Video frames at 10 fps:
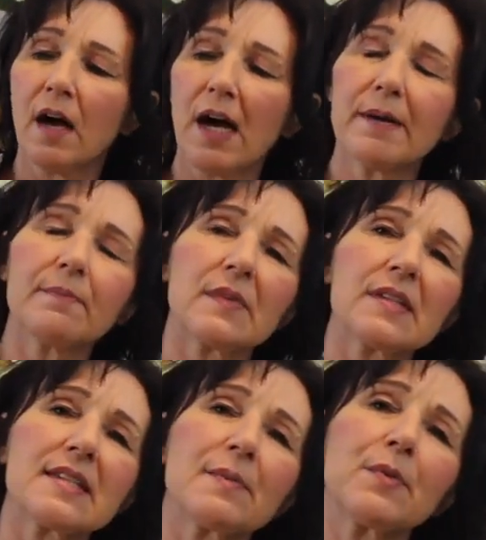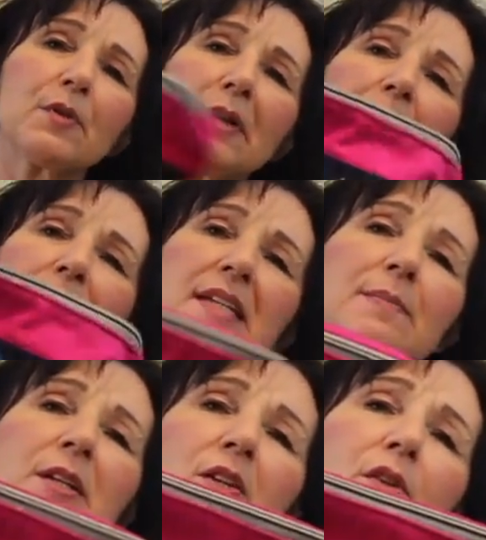the zipper really
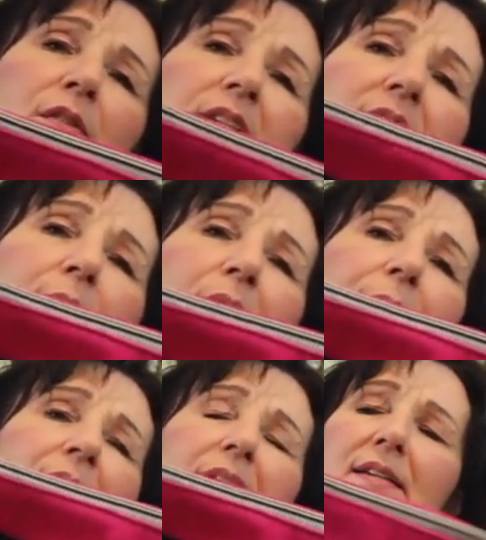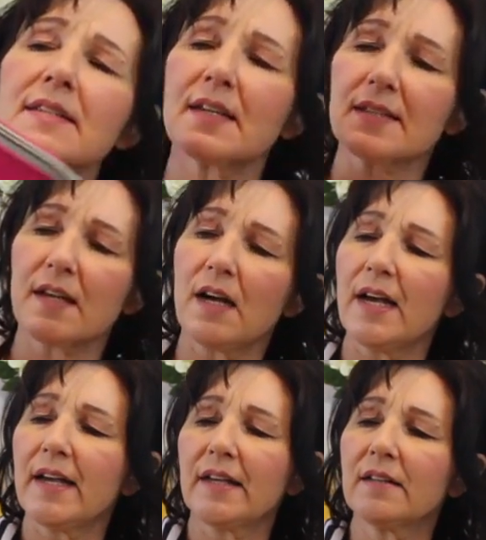makes me nervous in my bags, because
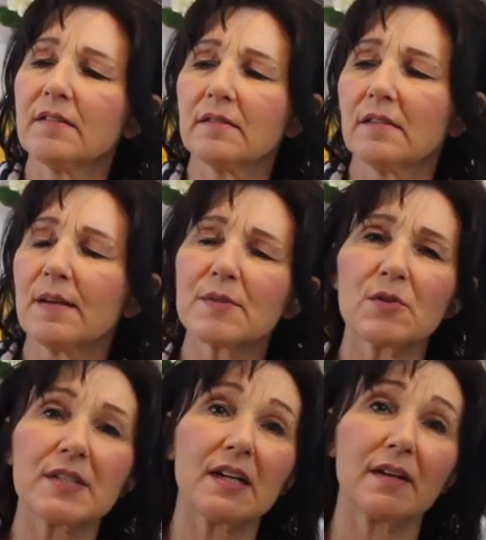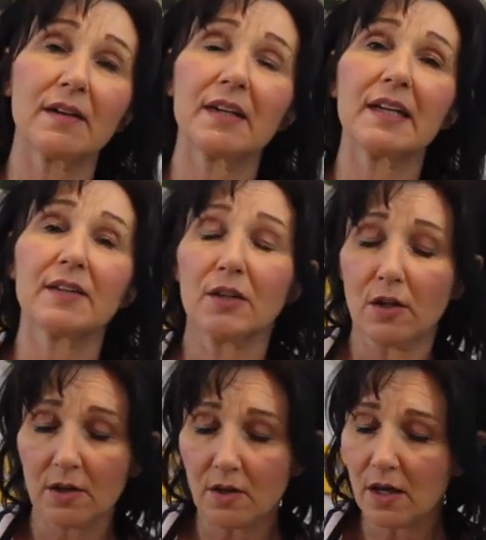I'm so scared I'm gonna get the
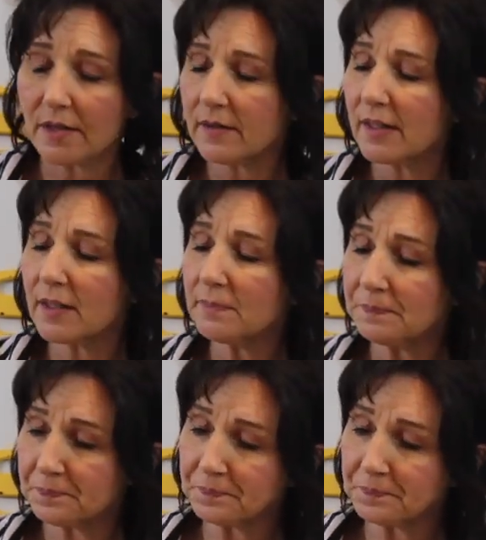yarn caught in there.